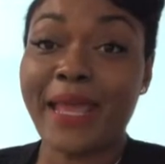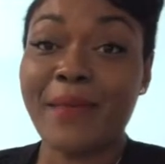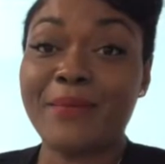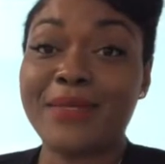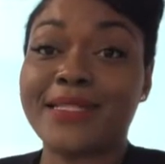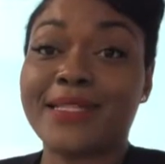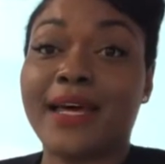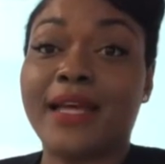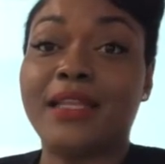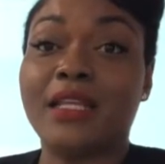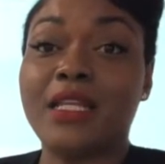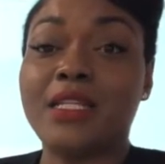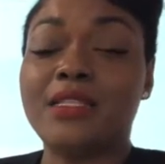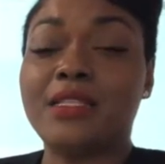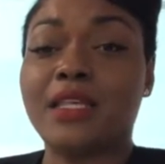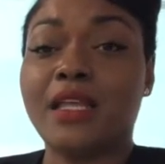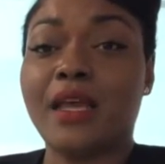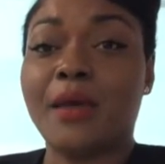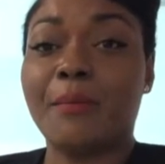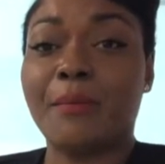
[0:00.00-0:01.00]
is
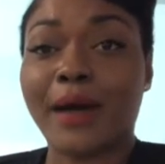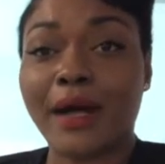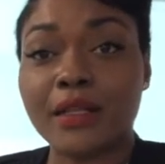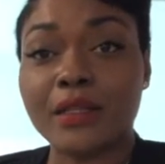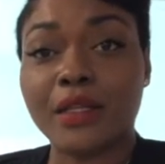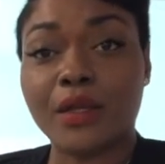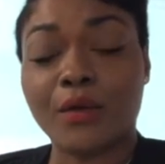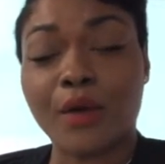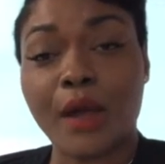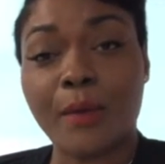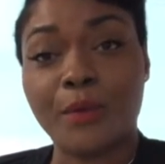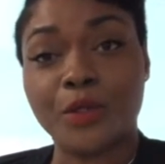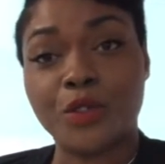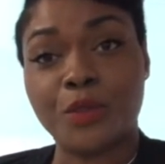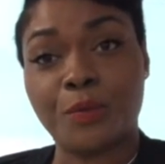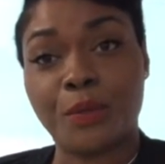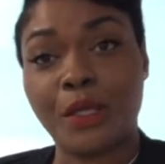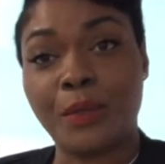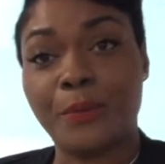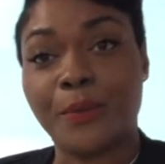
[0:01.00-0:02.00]
Alicia
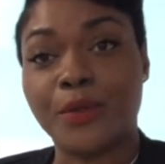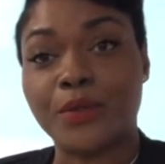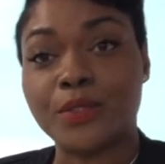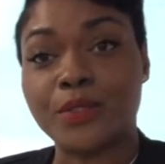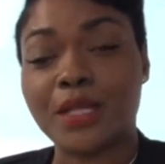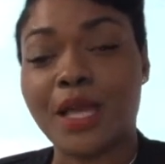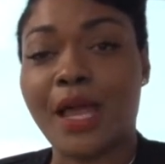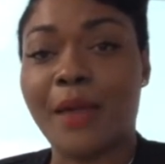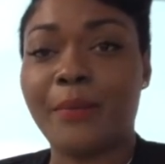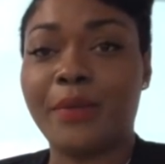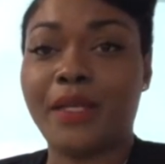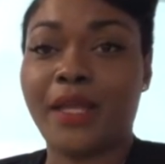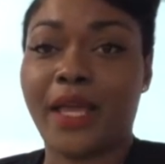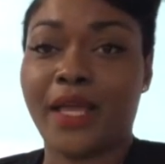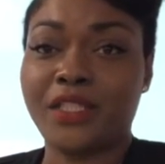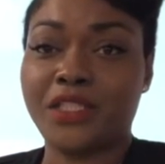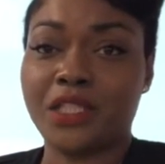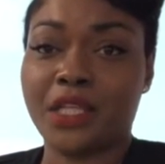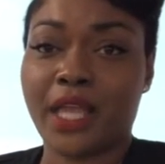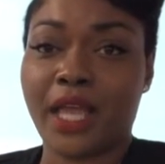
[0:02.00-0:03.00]
Balderramos Peoples. I'm an
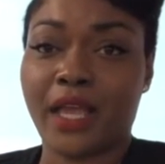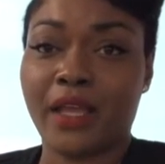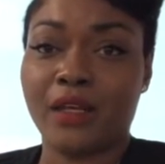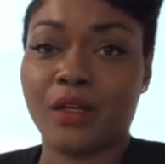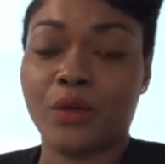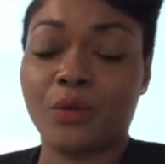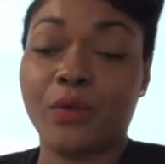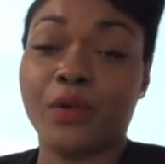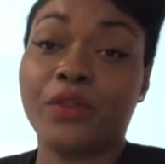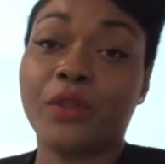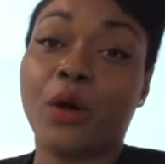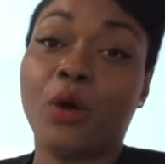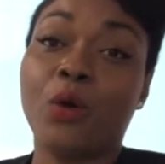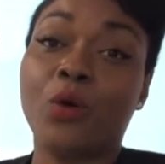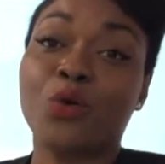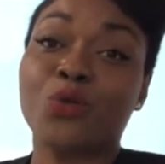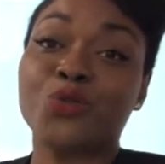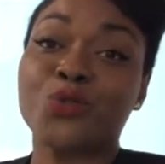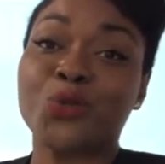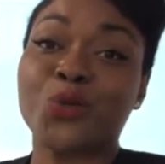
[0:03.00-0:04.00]
educator with
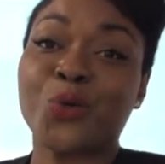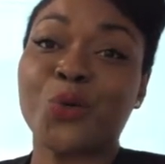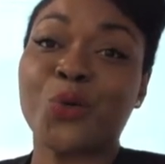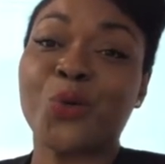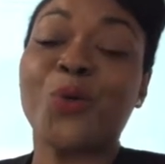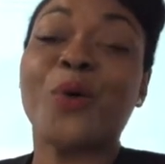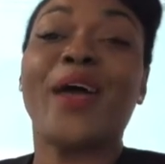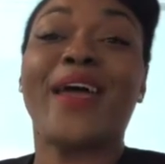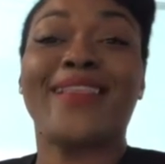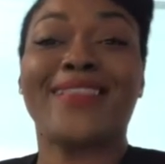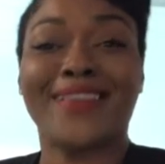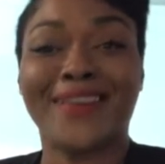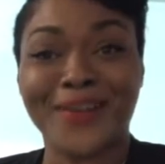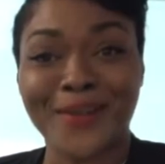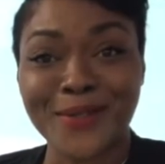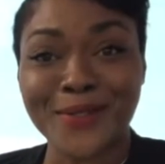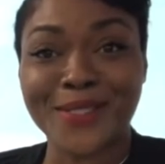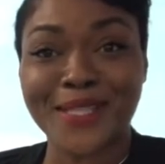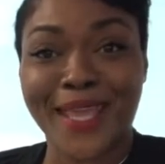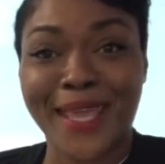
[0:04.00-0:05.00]
Ogle School at the
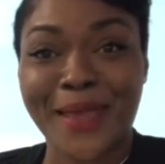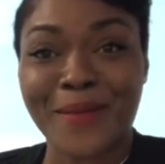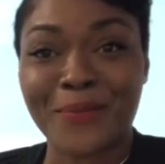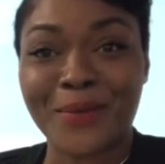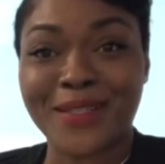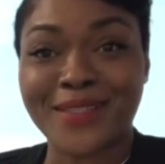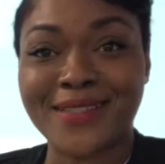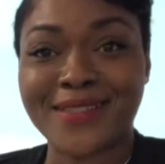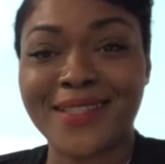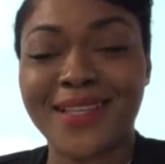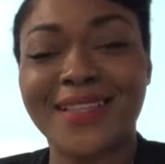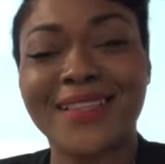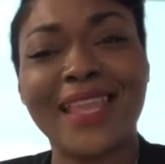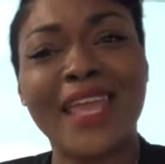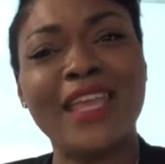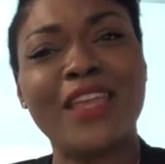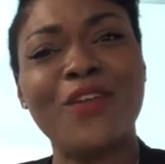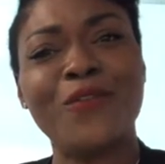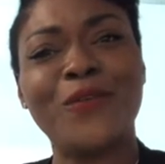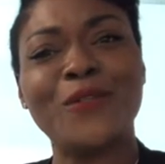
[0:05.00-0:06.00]
Hearst campus.
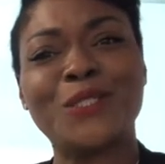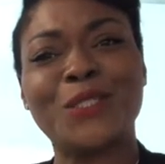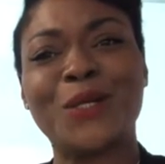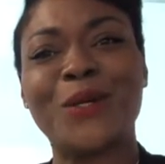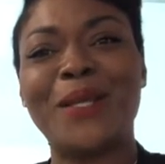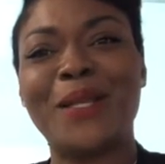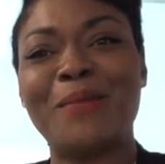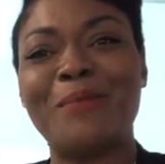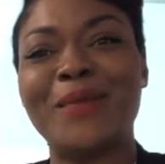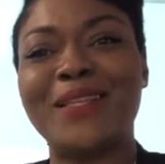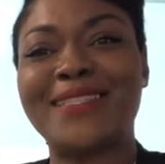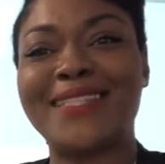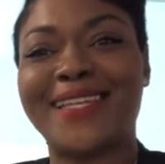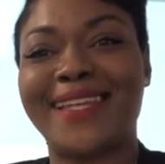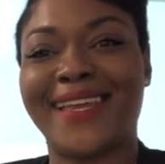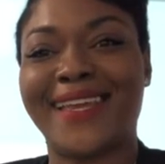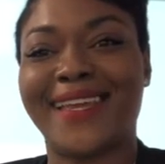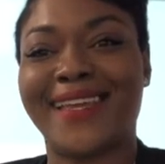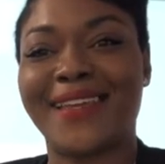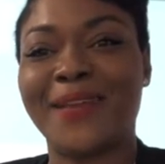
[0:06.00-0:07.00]
Thank you for joining me
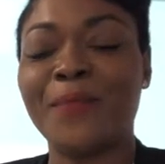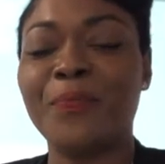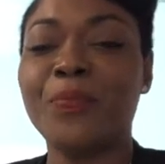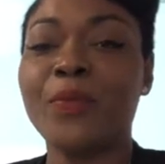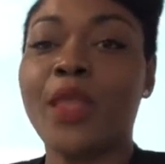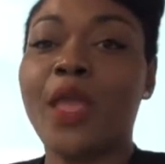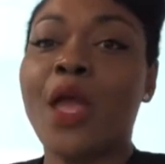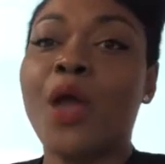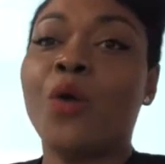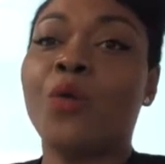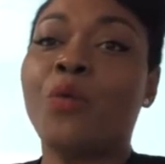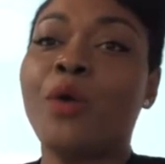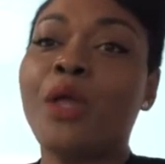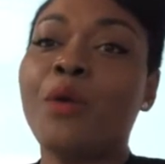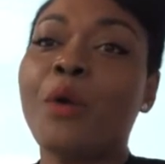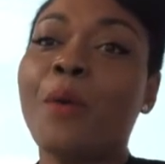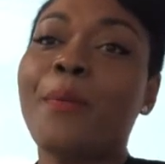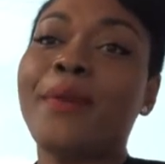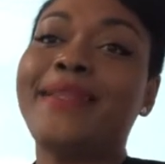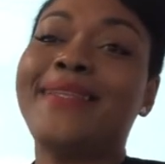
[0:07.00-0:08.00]
today. We
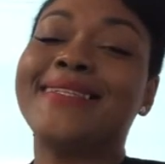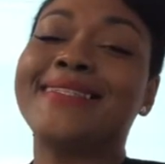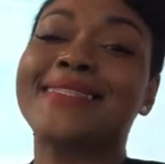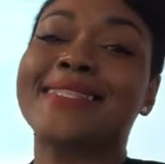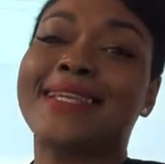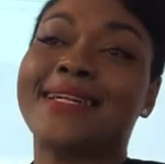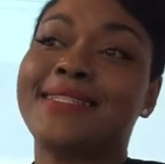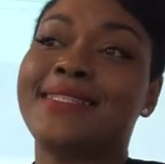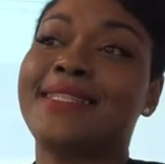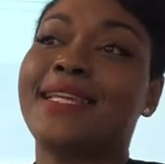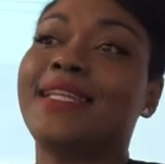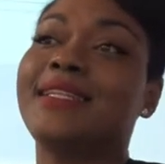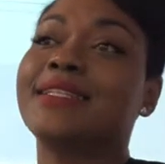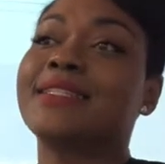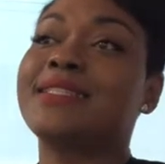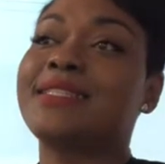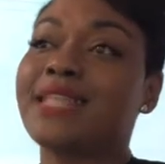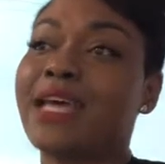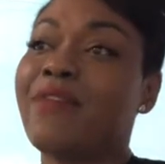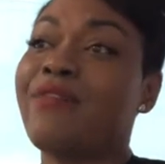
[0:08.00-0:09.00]
will be discussing the
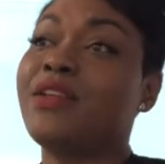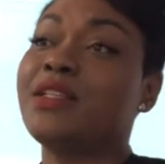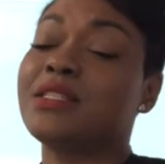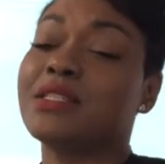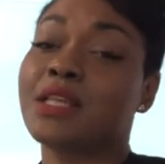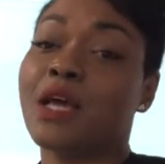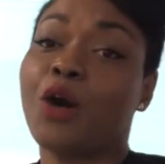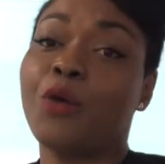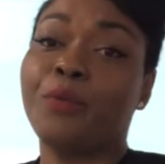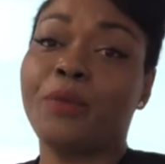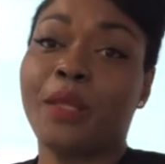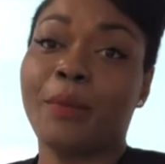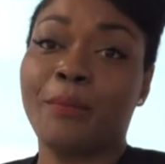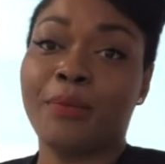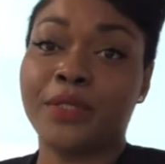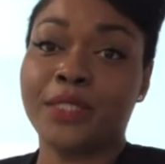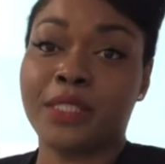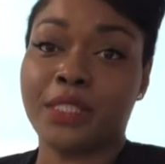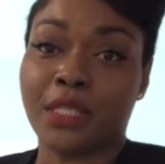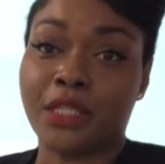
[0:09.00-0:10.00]
7 sculpting
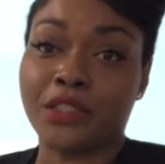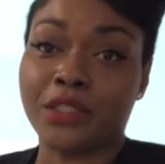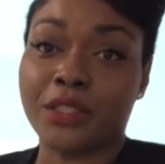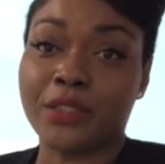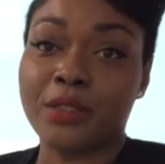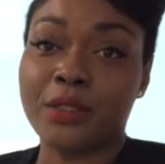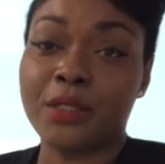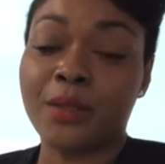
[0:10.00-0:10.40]
procedures.